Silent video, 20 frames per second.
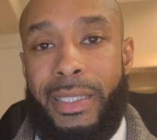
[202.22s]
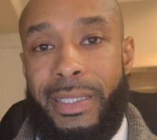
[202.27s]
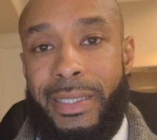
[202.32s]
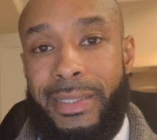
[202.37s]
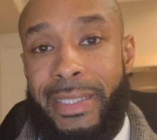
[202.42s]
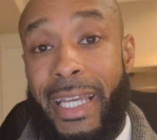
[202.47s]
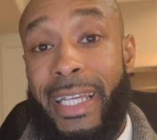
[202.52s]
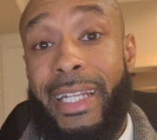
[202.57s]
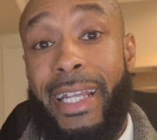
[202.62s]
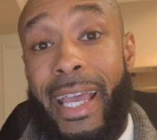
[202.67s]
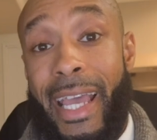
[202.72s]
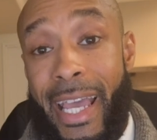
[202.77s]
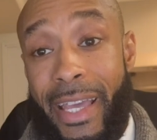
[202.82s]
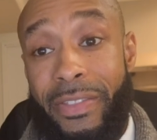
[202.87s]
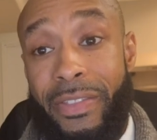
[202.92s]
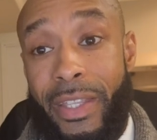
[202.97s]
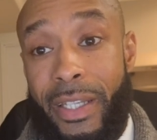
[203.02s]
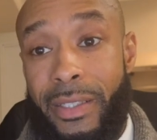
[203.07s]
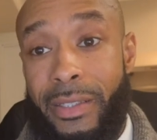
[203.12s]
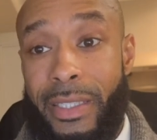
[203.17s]
Data
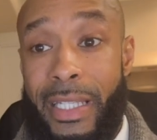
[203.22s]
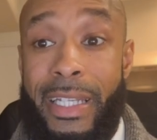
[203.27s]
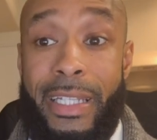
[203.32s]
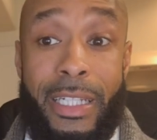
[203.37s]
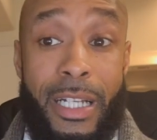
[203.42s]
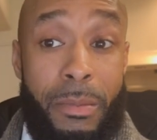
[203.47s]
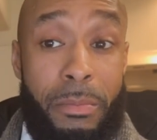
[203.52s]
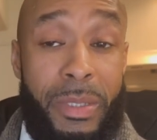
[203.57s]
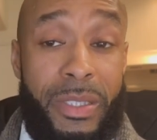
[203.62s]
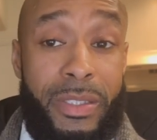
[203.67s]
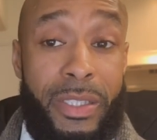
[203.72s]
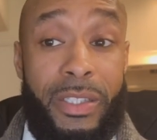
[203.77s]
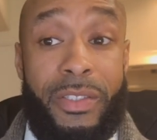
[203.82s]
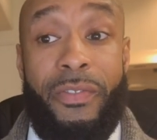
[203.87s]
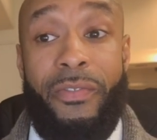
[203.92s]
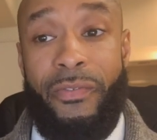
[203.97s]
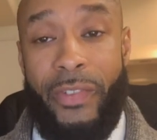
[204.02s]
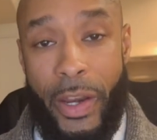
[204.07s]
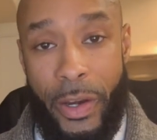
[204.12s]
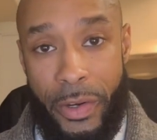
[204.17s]
ethics encompasses
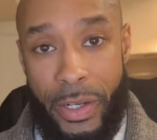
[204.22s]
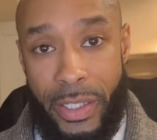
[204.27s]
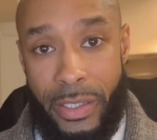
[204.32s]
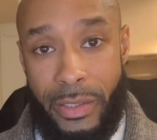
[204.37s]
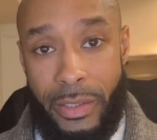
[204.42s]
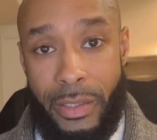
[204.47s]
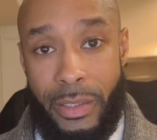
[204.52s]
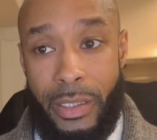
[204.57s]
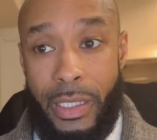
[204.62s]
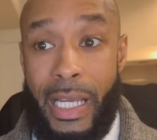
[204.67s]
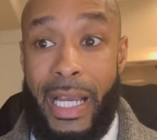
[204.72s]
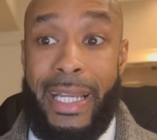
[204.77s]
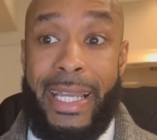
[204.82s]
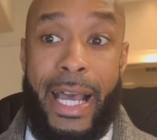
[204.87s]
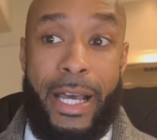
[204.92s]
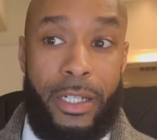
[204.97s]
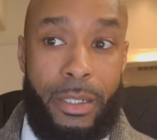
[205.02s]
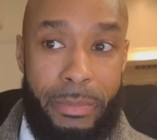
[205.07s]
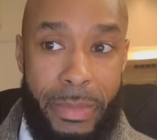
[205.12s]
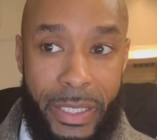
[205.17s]
fairness,
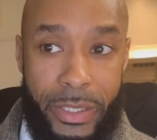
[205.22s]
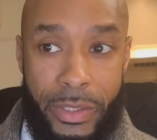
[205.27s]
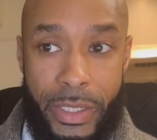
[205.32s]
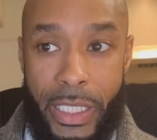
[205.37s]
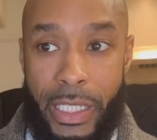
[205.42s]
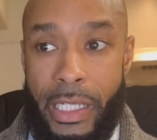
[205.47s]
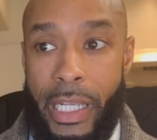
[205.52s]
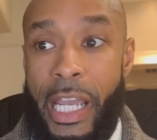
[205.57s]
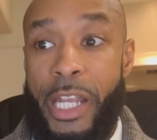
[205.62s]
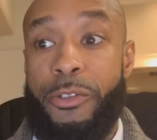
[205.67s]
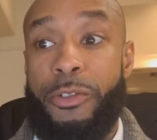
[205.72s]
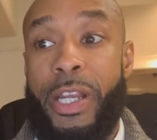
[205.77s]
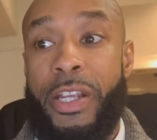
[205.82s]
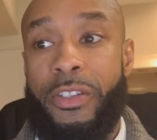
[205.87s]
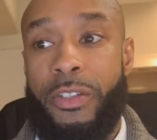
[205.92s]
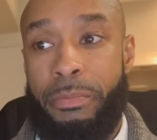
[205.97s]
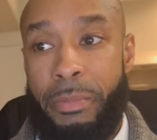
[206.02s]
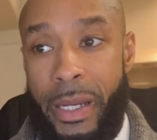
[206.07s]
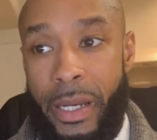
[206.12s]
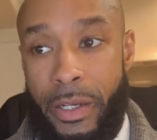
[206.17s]
accountability, and
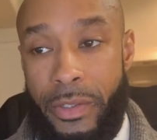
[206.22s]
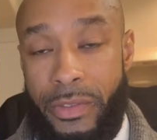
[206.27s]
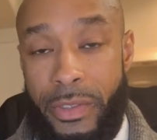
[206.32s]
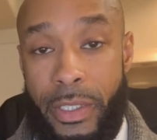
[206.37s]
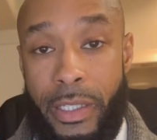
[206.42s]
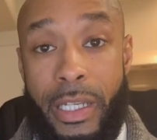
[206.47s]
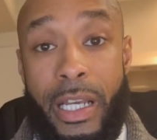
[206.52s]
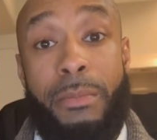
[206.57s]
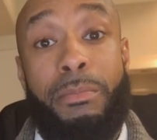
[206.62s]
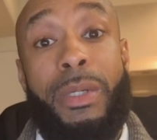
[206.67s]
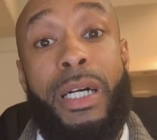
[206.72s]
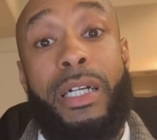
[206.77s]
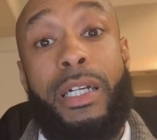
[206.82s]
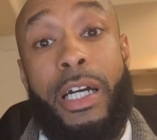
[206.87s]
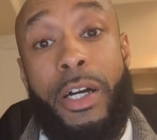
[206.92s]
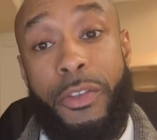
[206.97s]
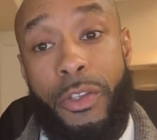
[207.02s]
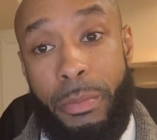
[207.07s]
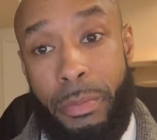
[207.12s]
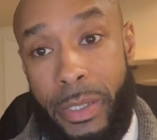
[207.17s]
transparency, among
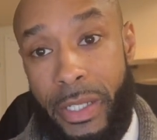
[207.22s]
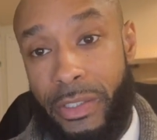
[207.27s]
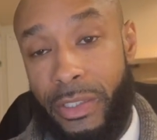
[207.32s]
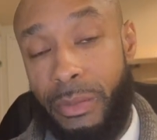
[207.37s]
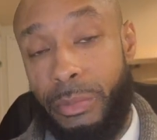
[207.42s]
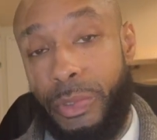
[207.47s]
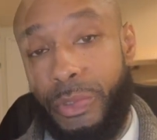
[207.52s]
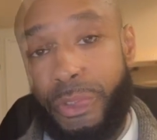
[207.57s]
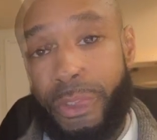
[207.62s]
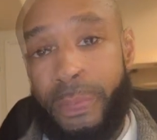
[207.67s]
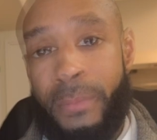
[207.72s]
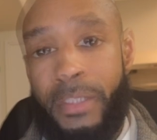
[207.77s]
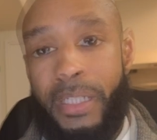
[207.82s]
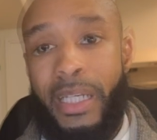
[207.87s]
other principles.